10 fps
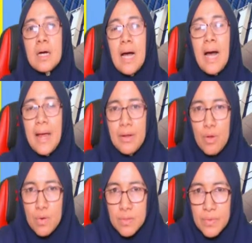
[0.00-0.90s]

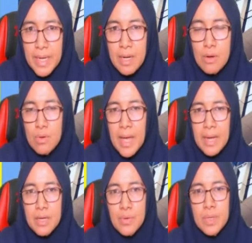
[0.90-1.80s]
Unconstrained, look
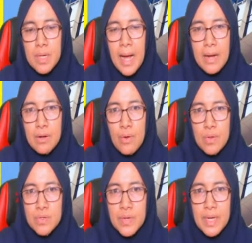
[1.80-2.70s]
at the word
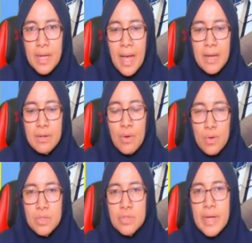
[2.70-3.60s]
unconstrained and
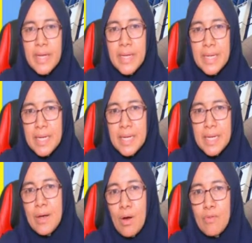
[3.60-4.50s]
constrained
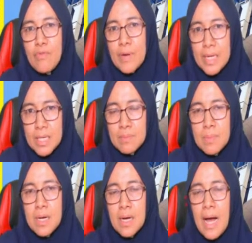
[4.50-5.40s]
degree of freedom.
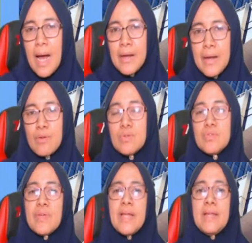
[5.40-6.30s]

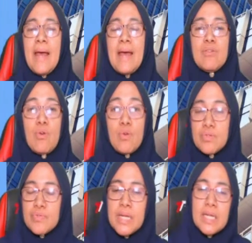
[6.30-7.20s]
Unconstrained and
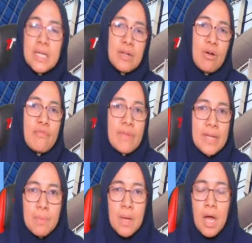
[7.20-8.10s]
constrained degree of
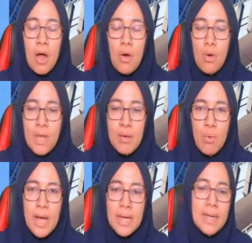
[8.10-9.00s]
freedom. Okay,
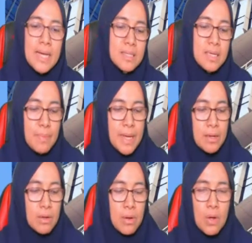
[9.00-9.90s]
what does it mean?
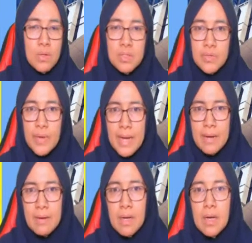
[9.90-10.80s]

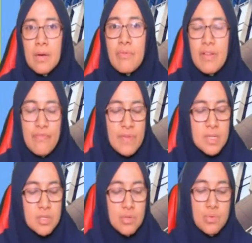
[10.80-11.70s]
Constraint
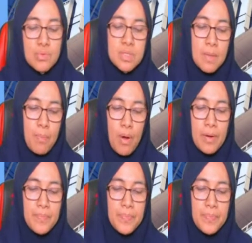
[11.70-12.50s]
refers to support.